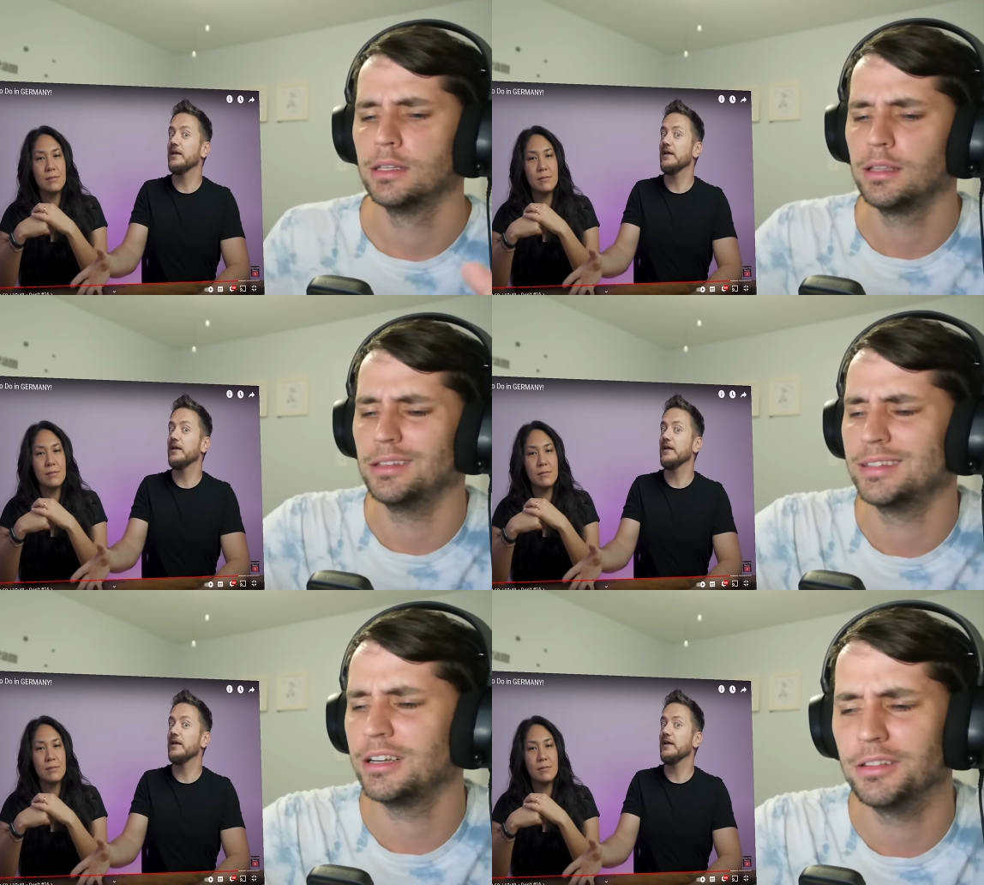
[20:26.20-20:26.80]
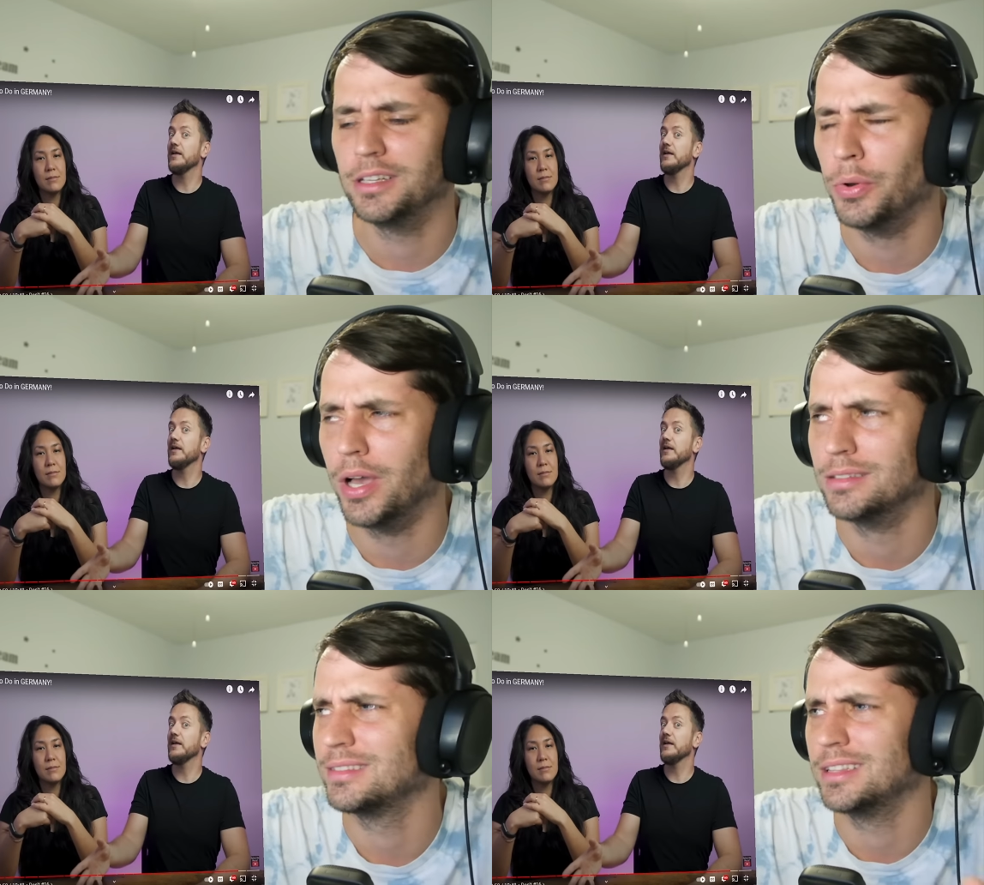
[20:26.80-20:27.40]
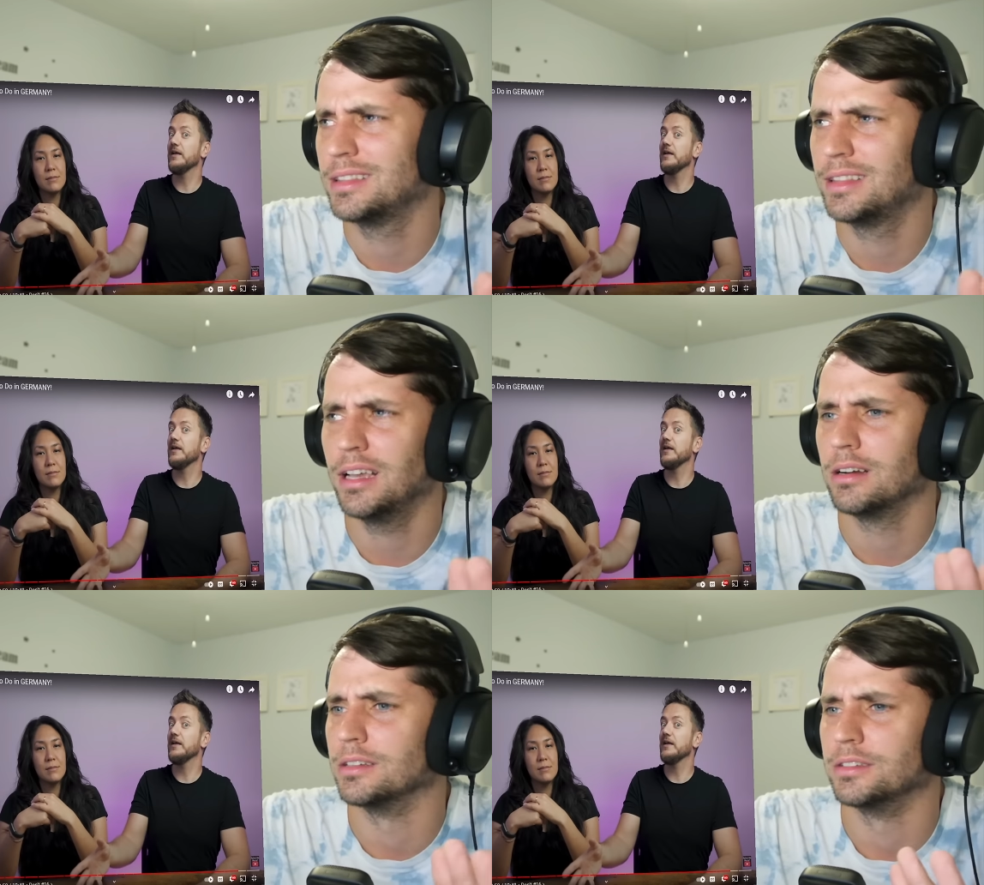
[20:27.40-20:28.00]
Speaker 1: Cuz here in the US,
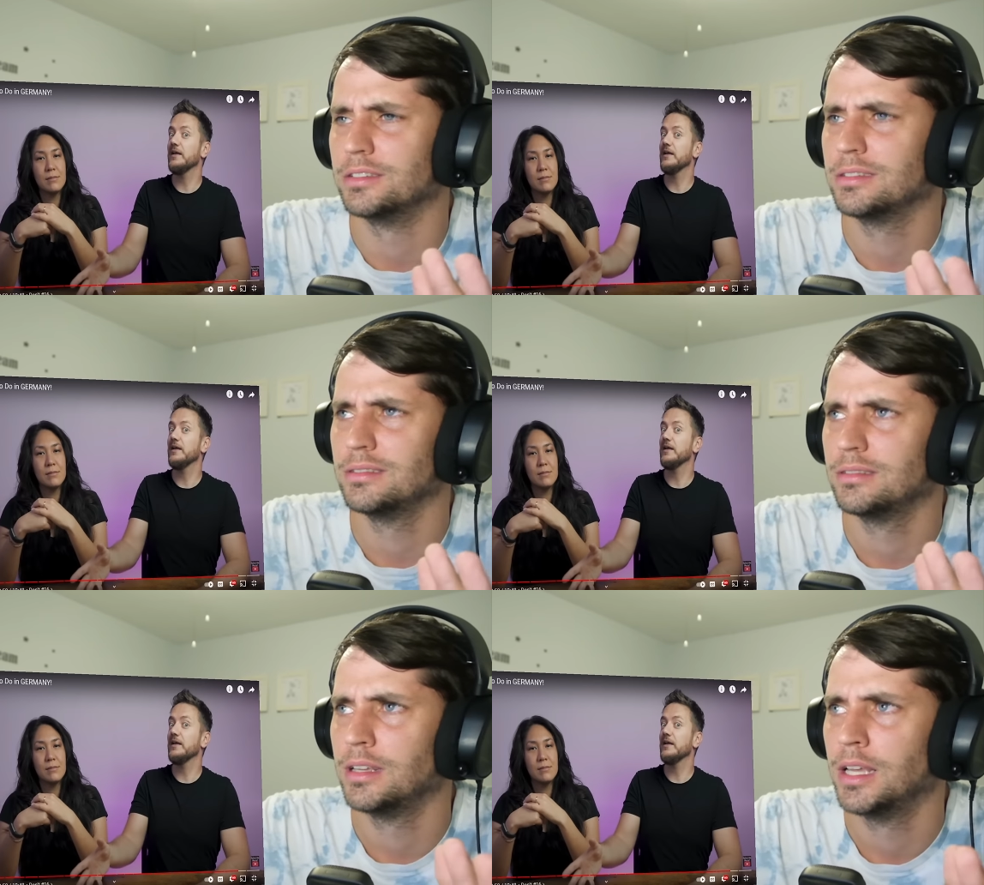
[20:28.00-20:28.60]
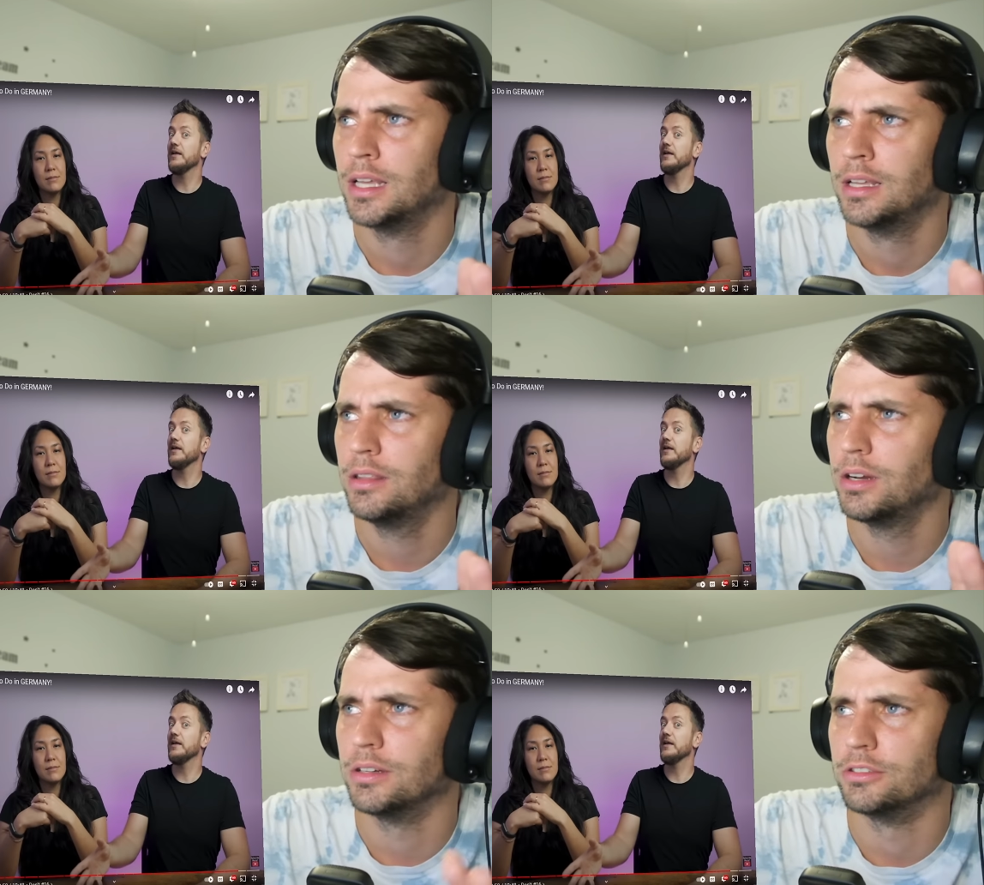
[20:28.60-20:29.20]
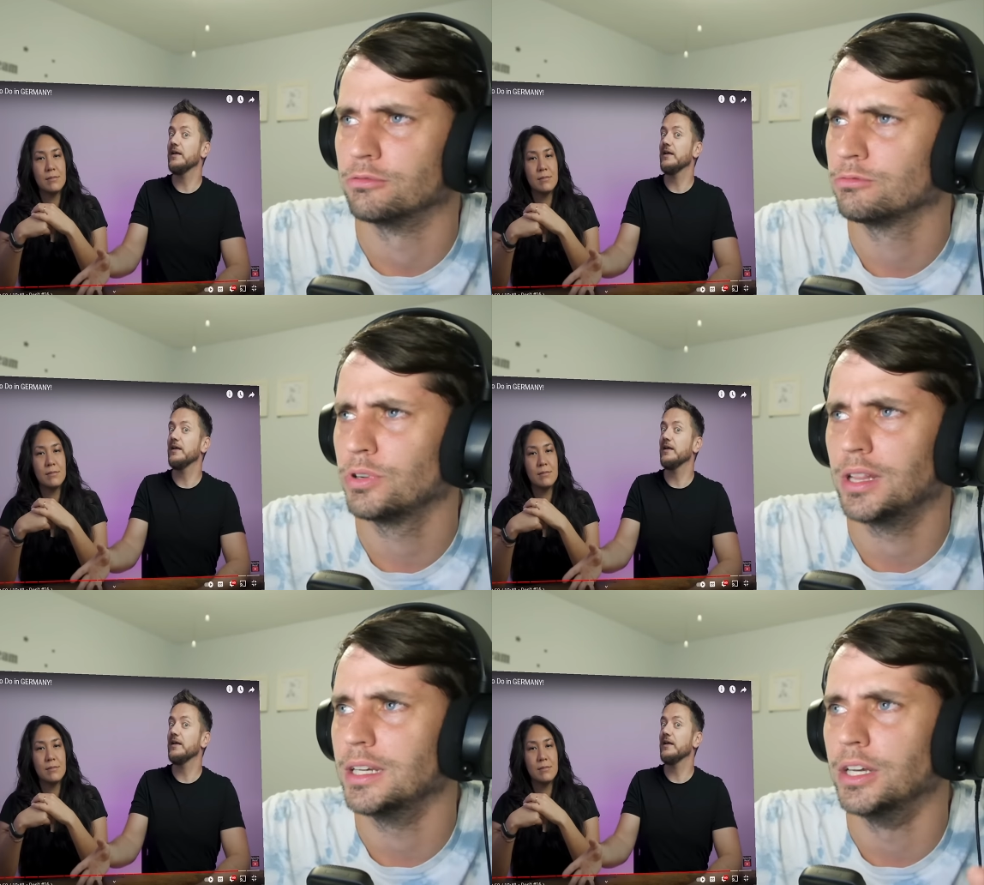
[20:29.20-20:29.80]
there is there is
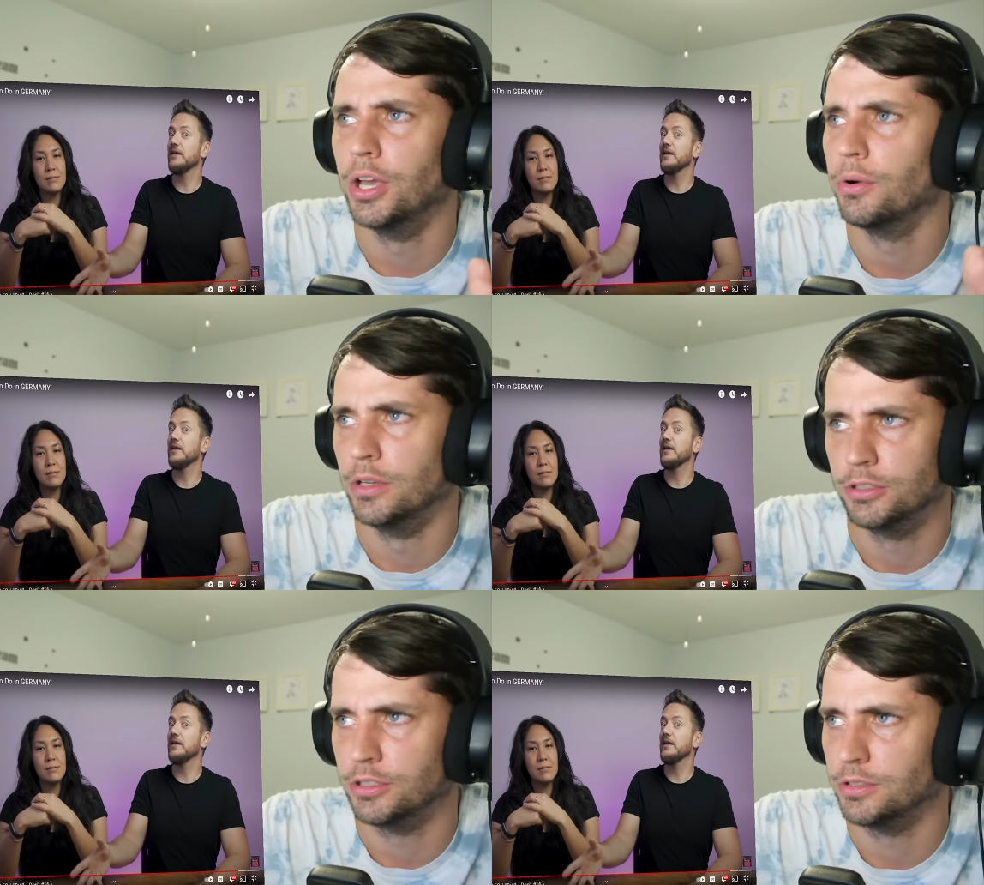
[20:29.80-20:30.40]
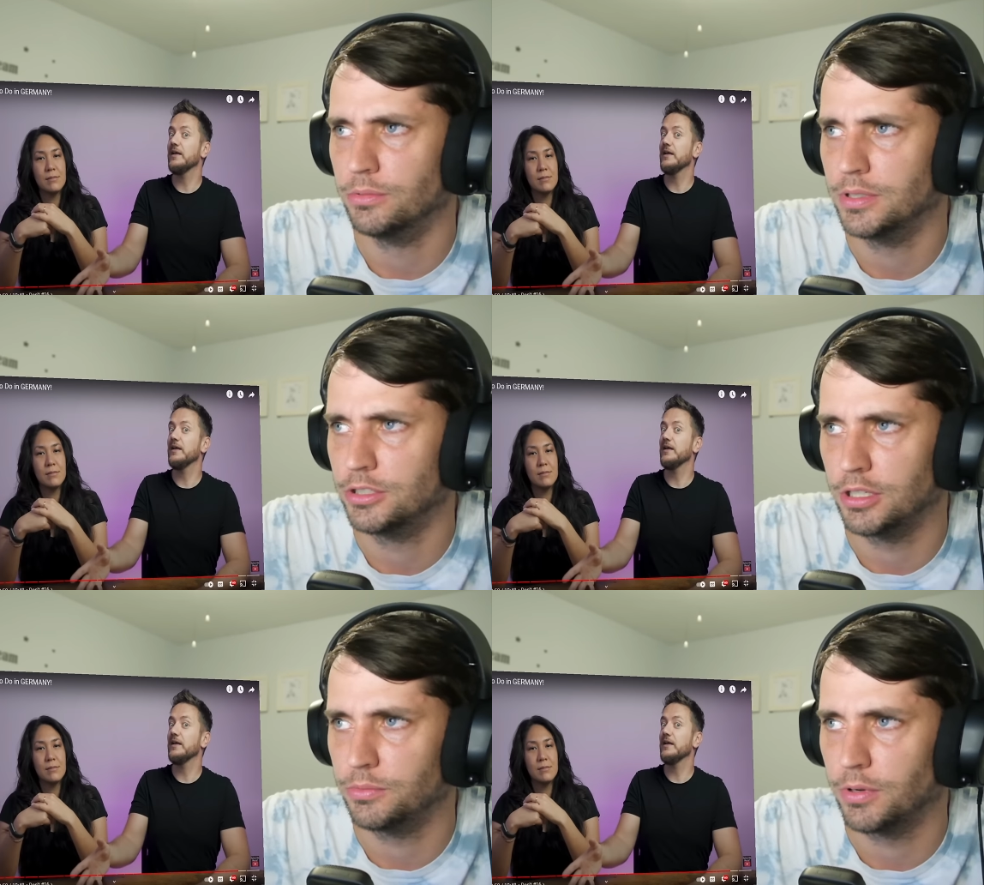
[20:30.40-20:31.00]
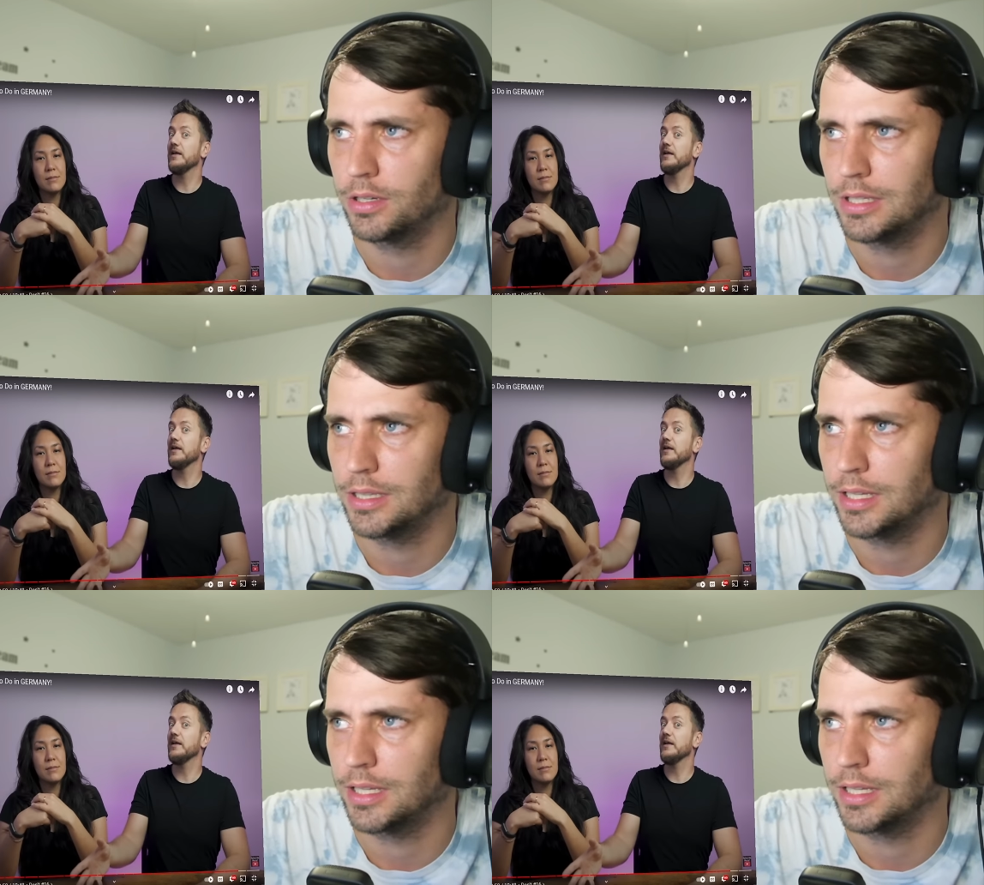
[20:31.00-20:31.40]
really no issue with jaywalking.